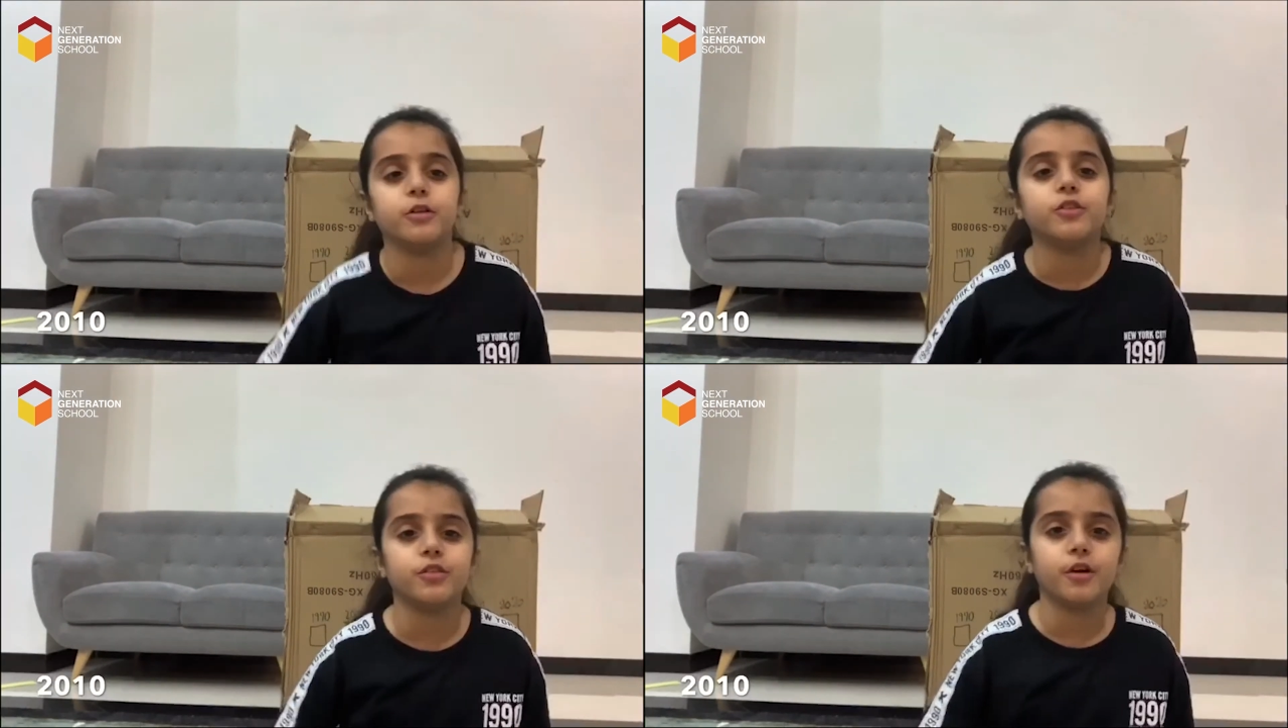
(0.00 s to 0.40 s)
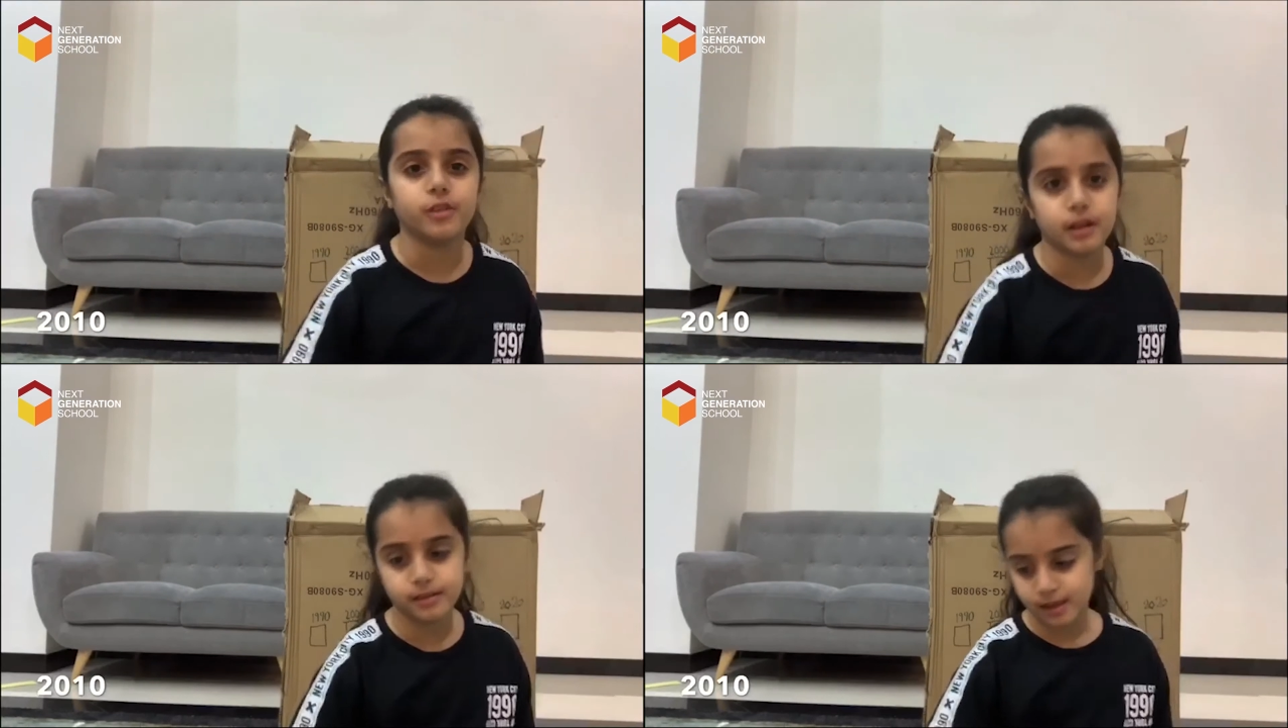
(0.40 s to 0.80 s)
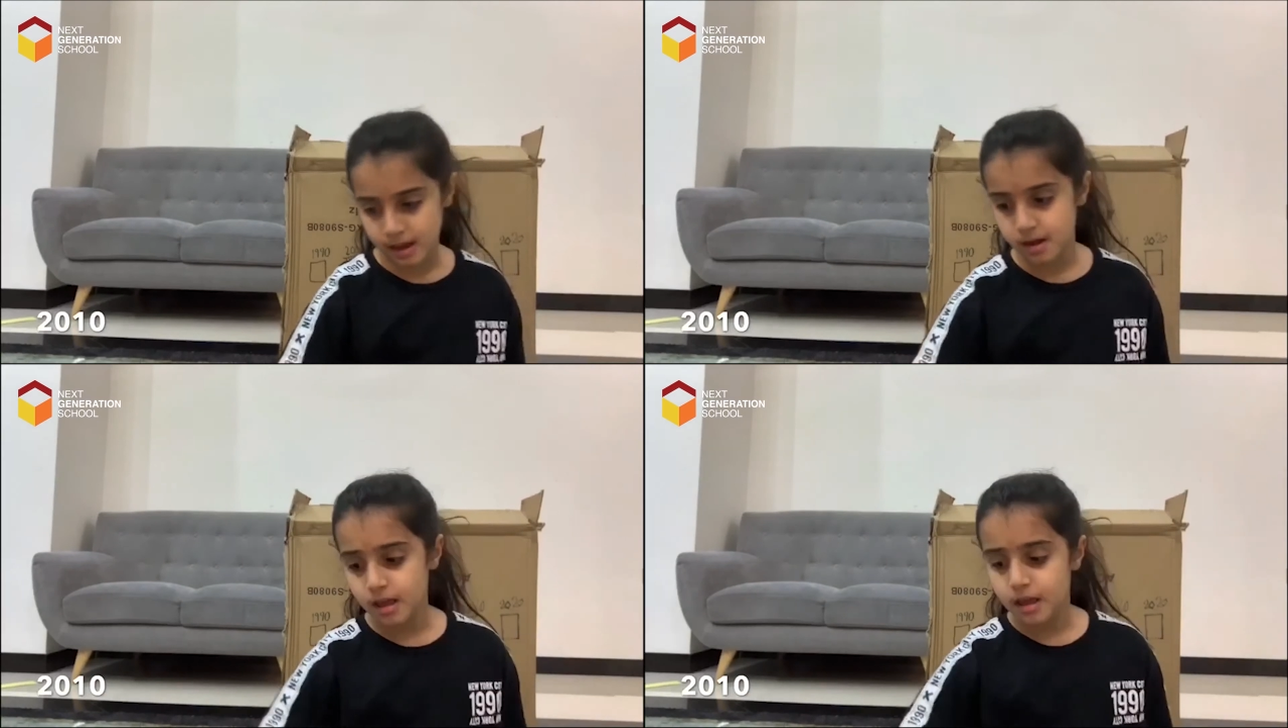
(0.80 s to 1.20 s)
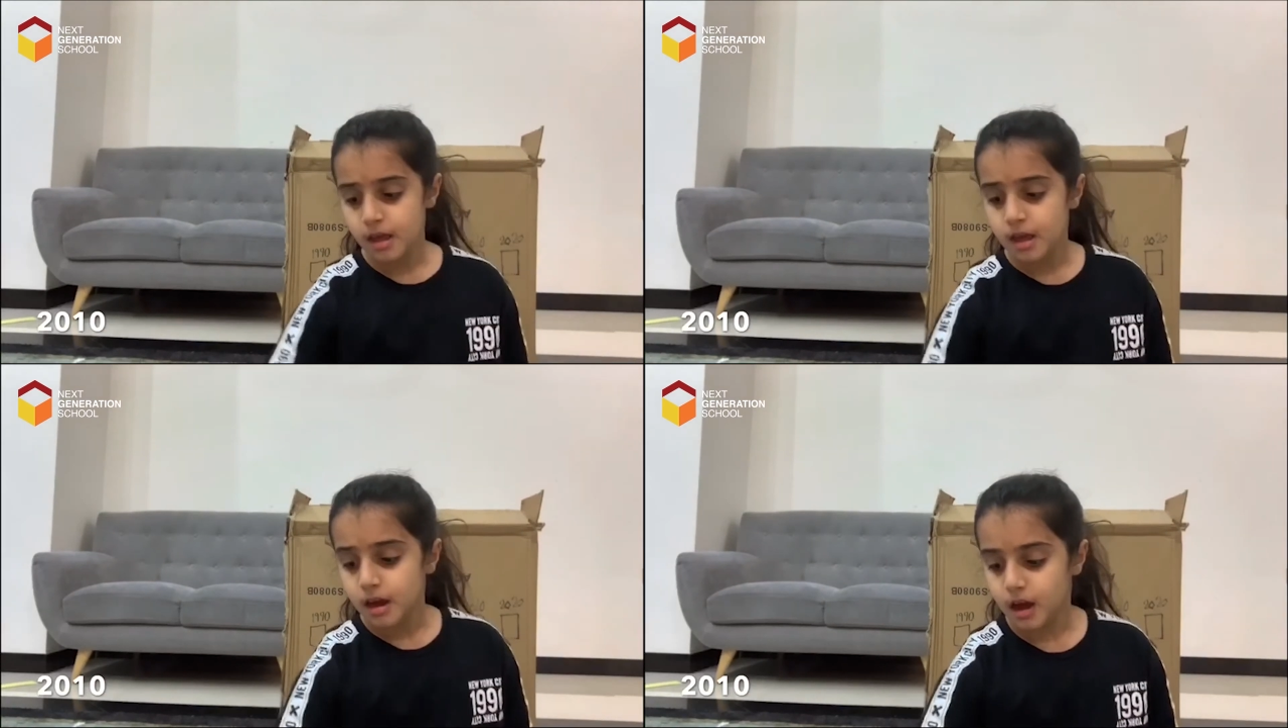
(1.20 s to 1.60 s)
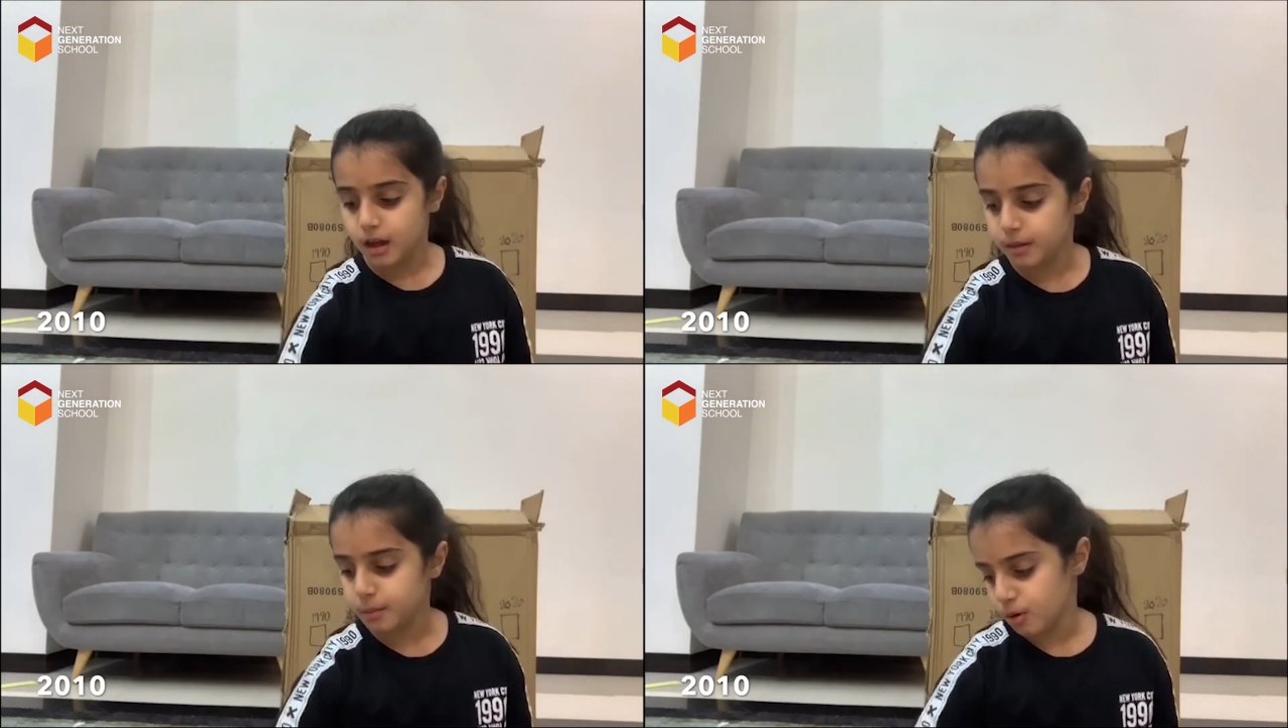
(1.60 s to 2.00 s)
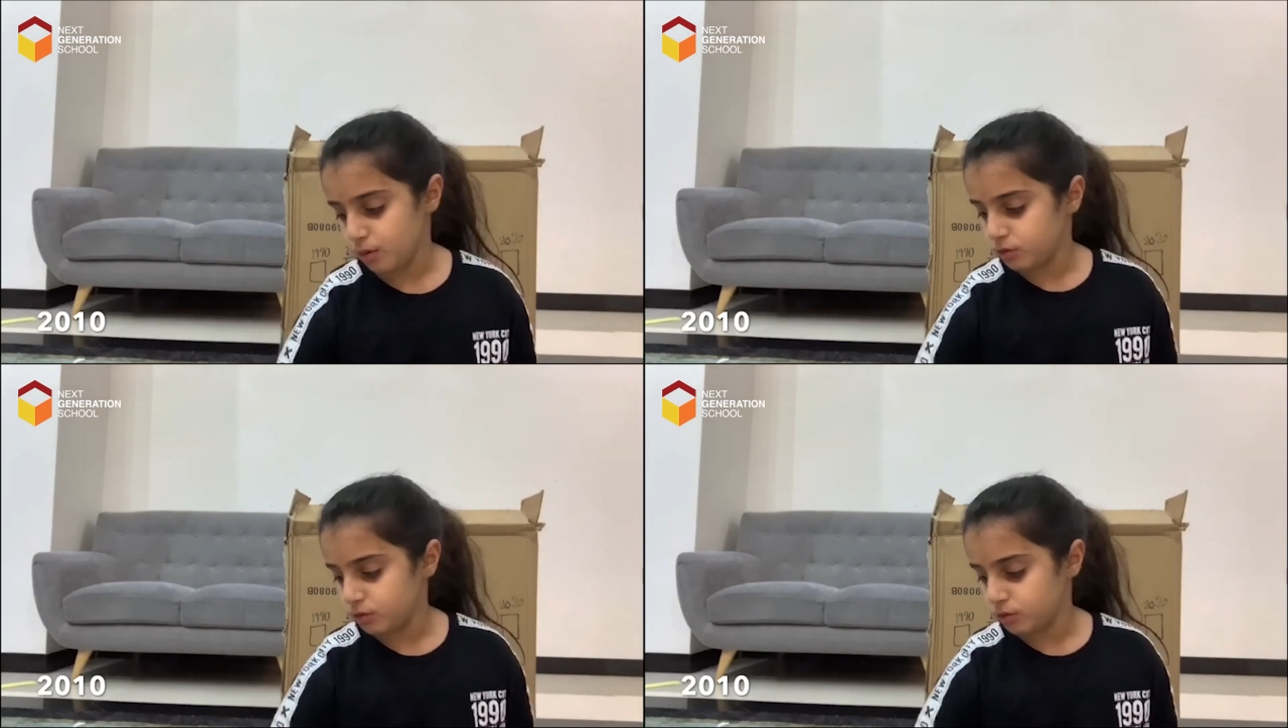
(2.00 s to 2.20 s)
2010, I am going